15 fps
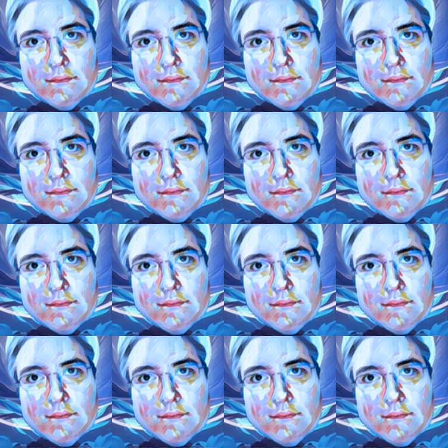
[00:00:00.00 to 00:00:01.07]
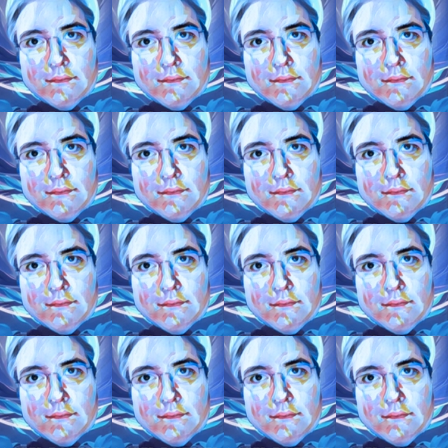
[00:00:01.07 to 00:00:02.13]

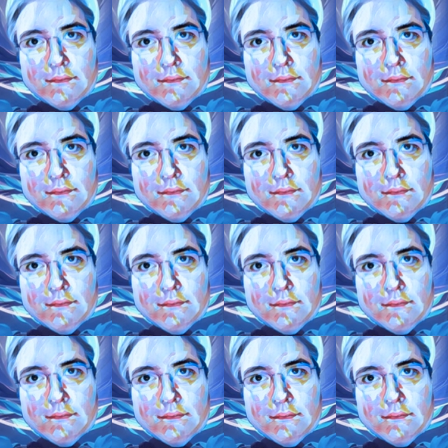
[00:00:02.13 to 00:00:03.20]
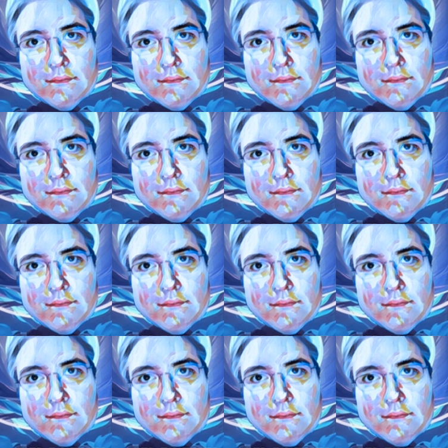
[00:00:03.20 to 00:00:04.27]

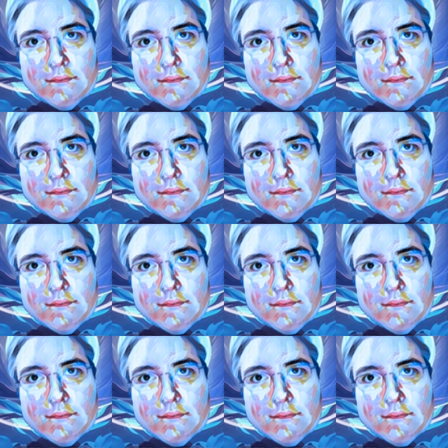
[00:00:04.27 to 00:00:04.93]
The face doesn't move, so there is nothing to read.